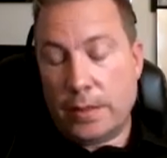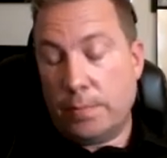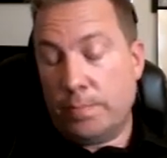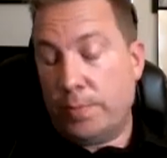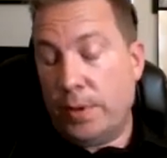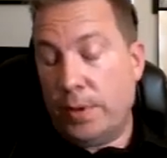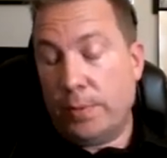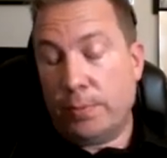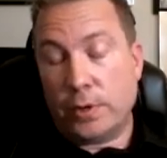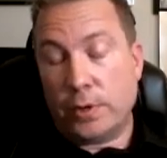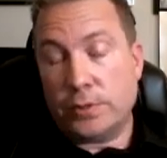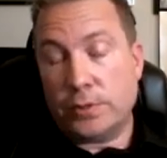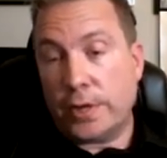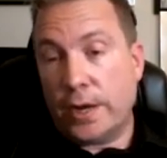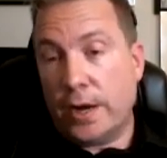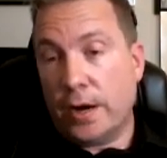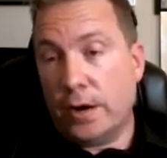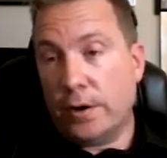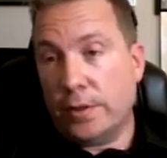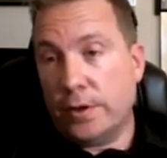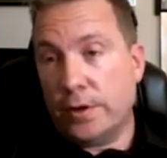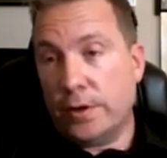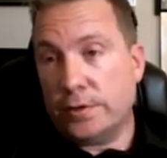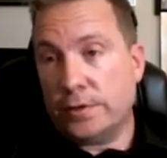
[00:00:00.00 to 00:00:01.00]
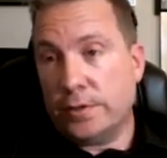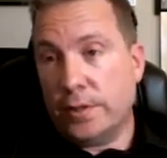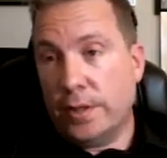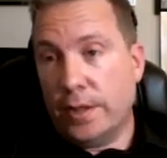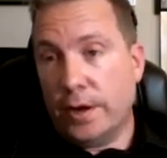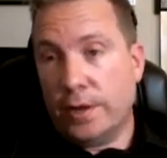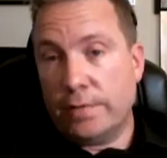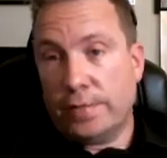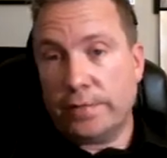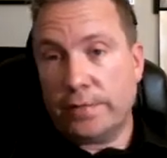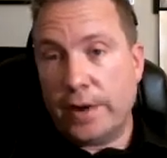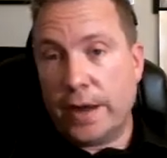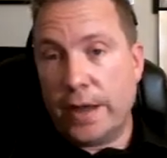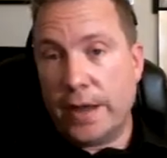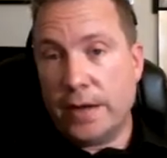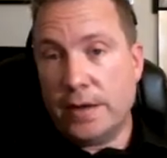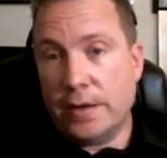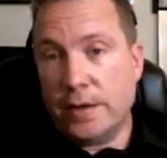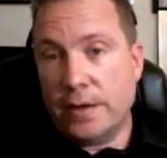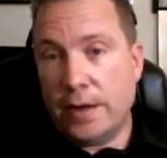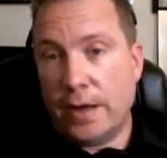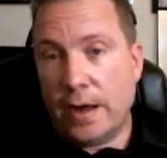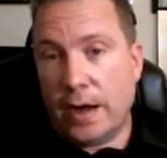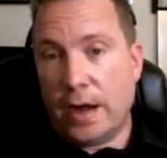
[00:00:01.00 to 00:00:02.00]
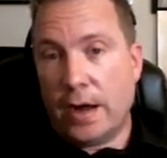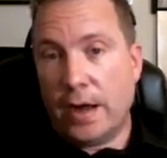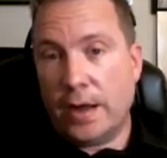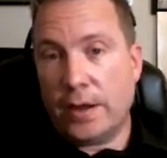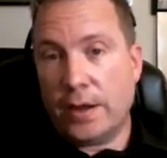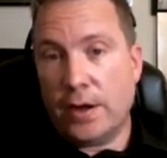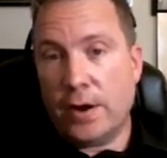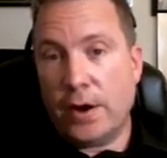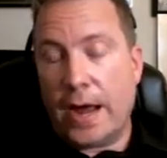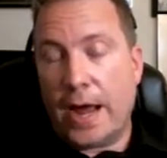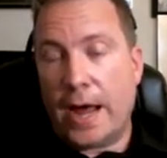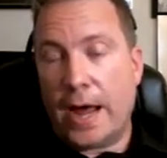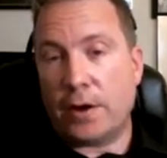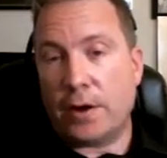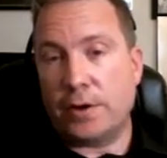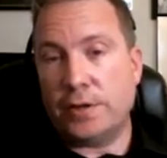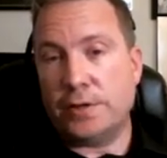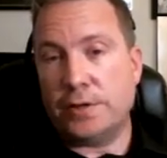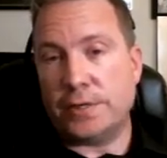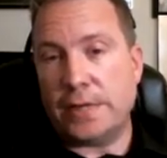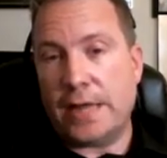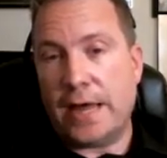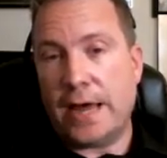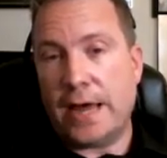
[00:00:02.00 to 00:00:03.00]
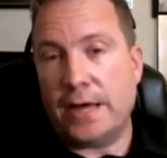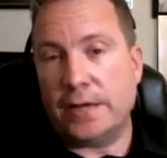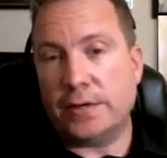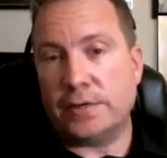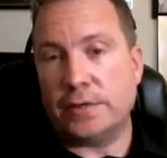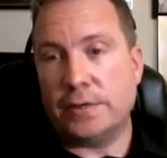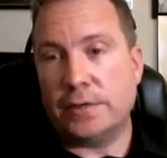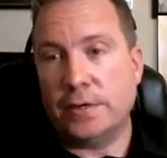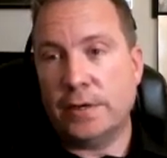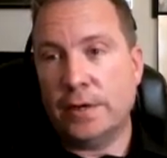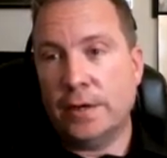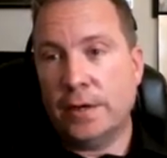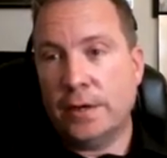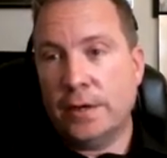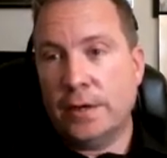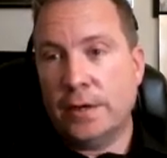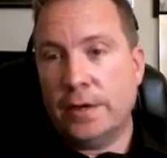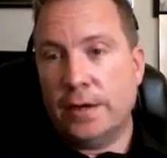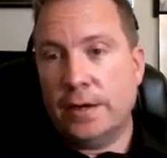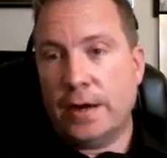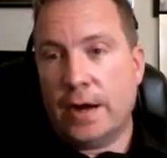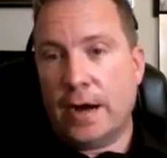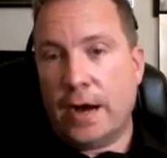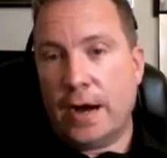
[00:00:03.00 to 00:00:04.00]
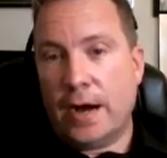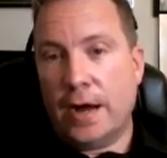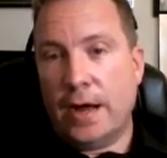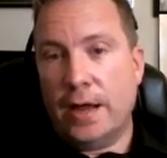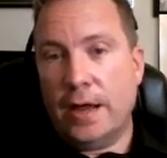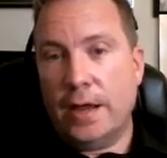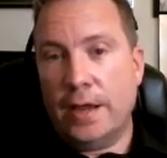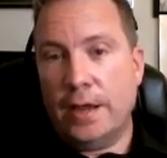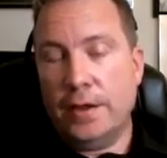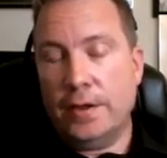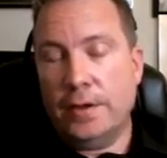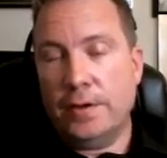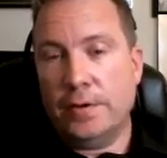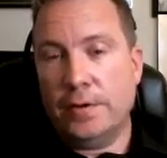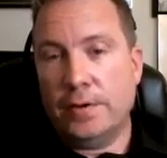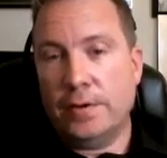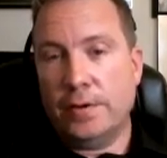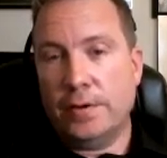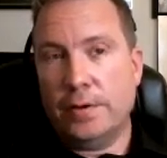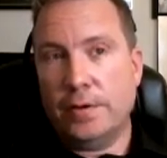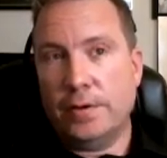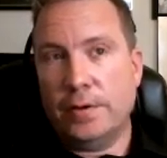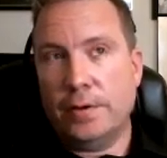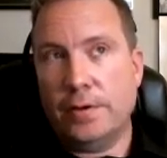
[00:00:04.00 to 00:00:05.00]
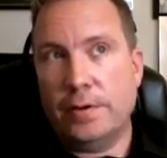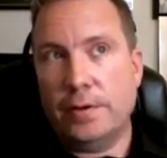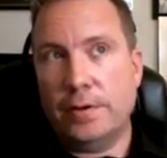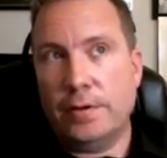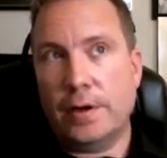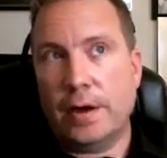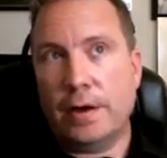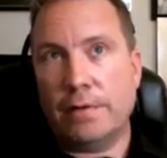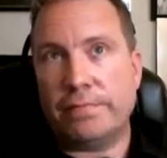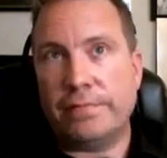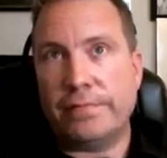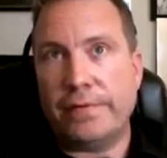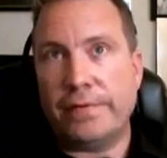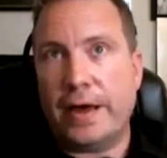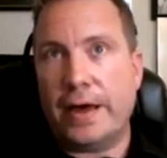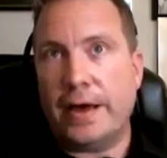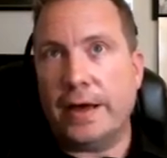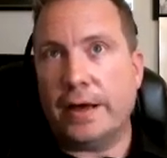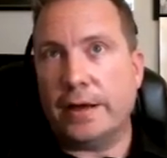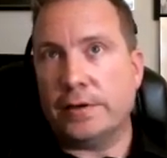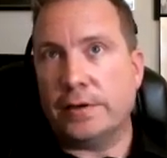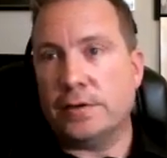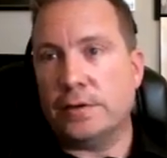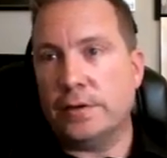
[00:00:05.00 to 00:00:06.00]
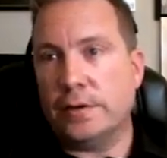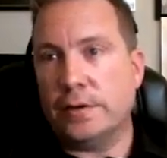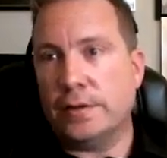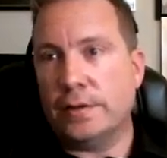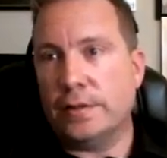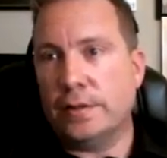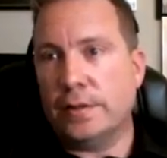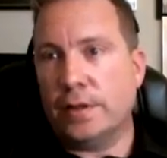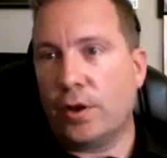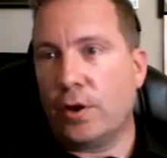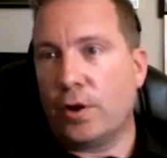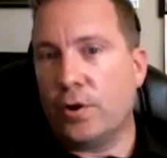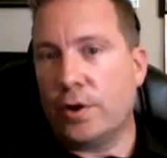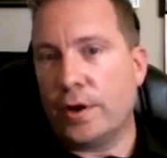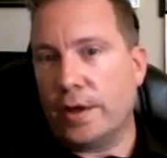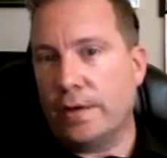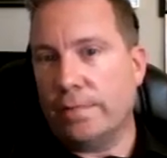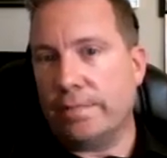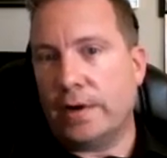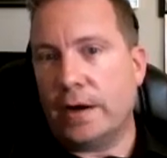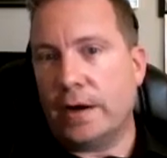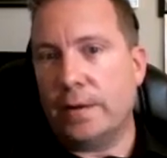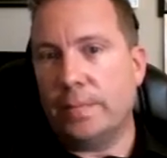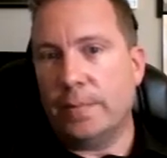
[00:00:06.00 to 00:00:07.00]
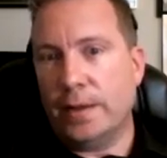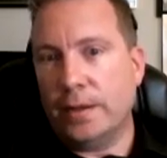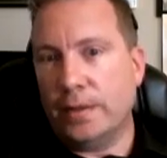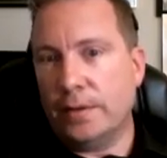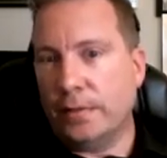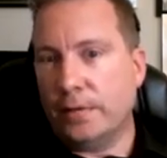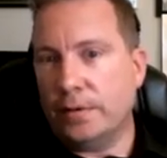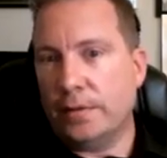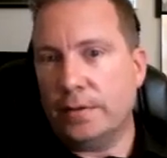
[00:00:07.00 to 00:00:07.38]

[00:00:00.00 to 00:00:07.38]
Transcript: people are scared. They're afraid. How does that uh, affect the learning environment?